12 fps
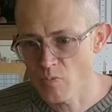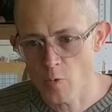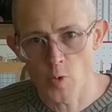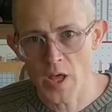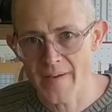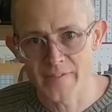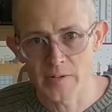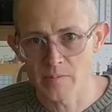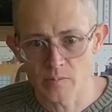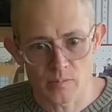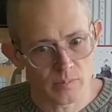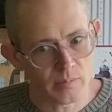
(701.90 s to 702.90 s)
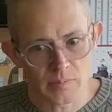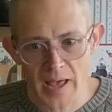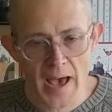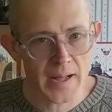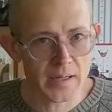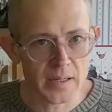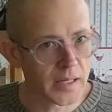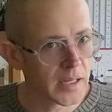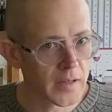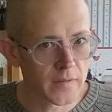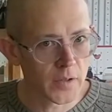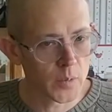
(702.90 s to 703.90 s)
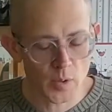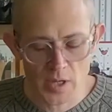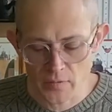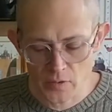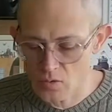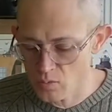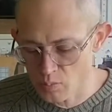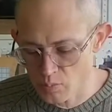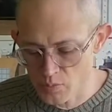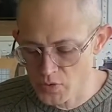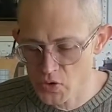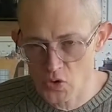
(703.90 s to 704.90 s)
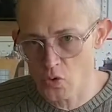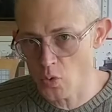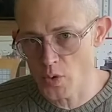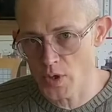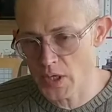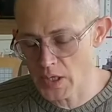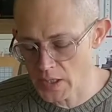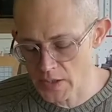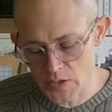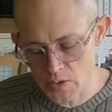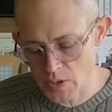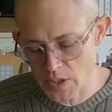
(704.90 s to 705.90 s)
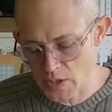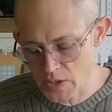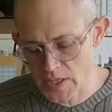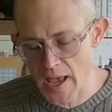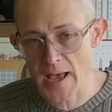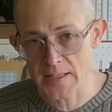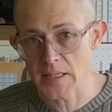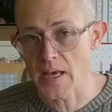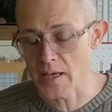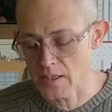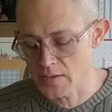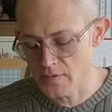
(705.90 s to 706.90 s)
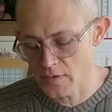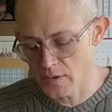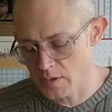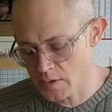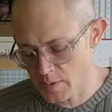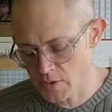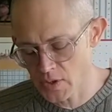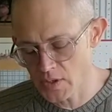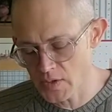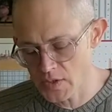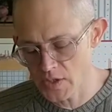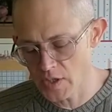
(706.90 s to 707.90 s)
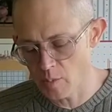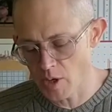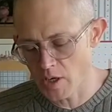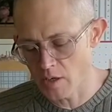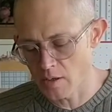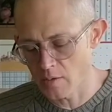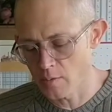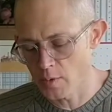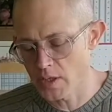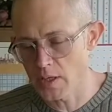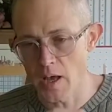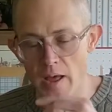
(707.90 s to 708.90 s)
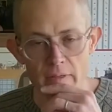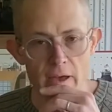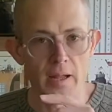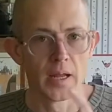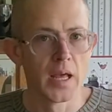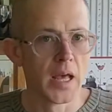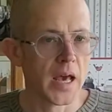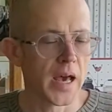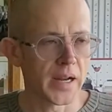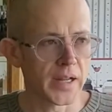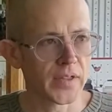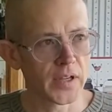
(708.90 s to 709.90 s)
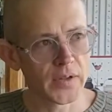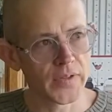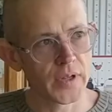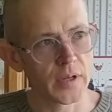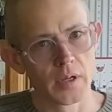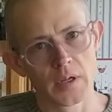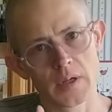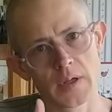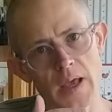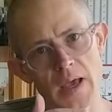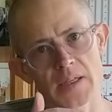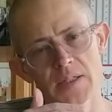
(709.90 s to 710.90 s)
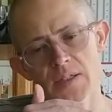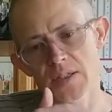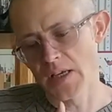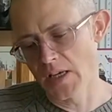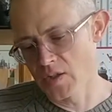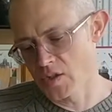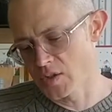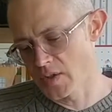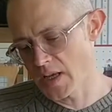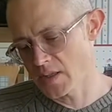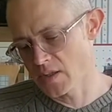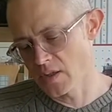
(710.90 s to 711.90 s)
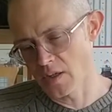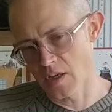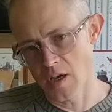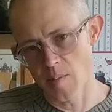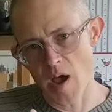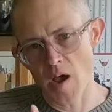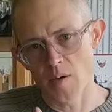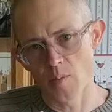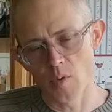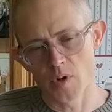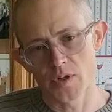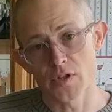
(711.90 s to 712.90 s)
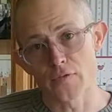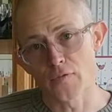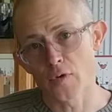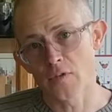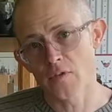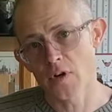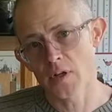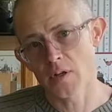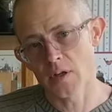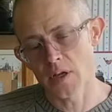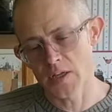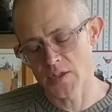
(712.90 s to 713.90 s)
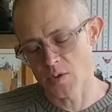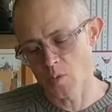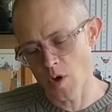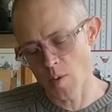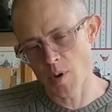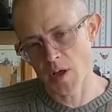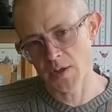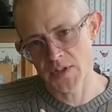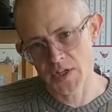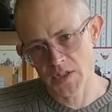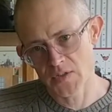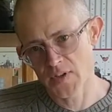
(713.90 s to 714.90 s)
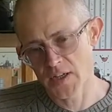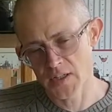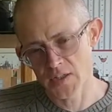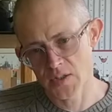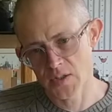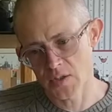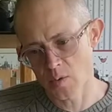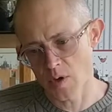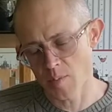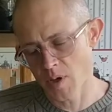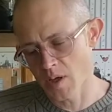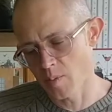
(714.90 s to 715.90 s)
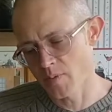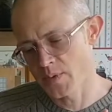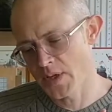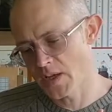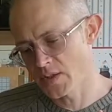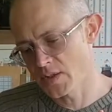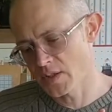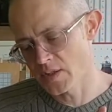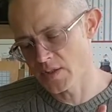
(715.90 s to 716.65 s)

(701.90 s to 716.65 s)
We haven't added any of it. We haven't stored it next to it. It just has that. It's especially in this steep right here, they really got that. And I think that as this ages, that's going to come out more into the forefront as the wet pile taste fades, because the wet pile taste